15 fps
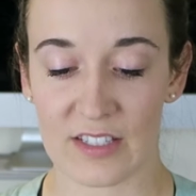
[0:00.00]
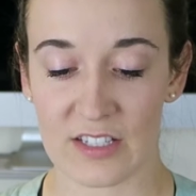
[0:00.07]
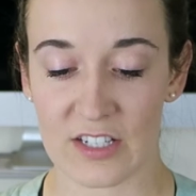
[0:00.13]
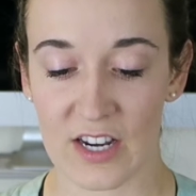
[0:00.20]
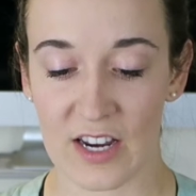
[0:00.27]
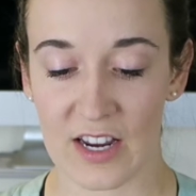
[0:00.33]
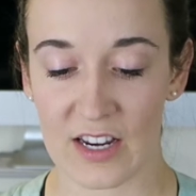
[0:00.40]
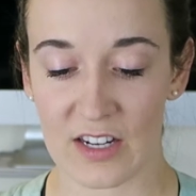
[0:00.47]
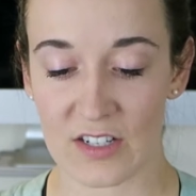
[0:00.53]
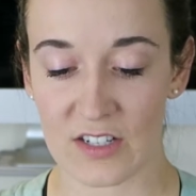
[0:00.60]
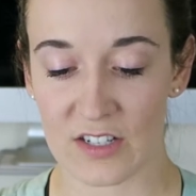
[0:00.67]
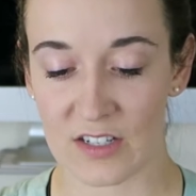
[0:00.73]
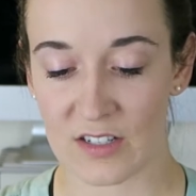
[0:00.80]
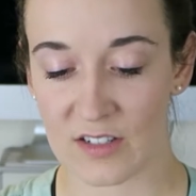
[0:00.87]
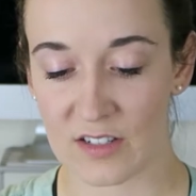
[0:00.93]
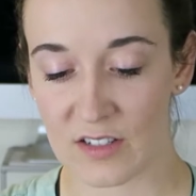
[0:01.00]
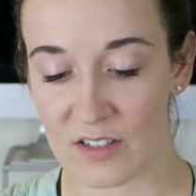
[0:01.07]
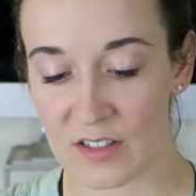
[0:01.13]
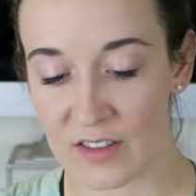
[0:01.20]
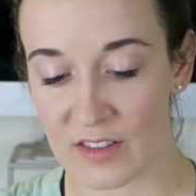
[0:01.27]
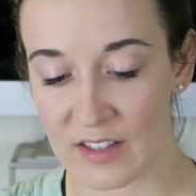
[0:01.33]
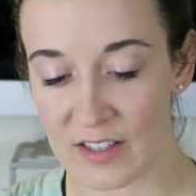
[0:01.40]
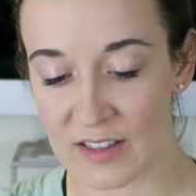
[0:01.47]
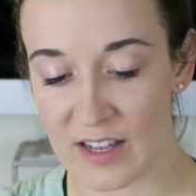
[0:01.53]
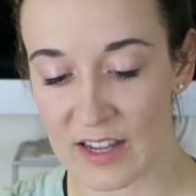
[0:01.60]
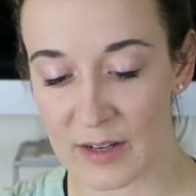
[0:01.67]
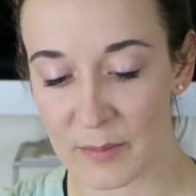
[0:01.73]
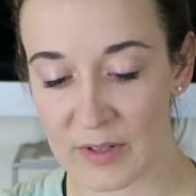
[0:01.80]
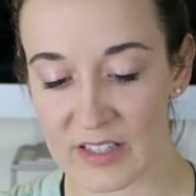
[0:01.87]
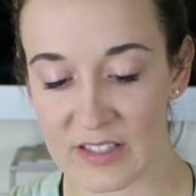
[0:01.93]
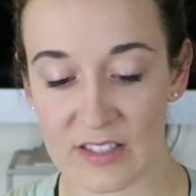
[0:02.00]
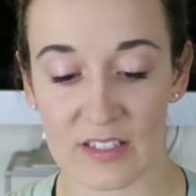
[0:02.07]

to change the alignments.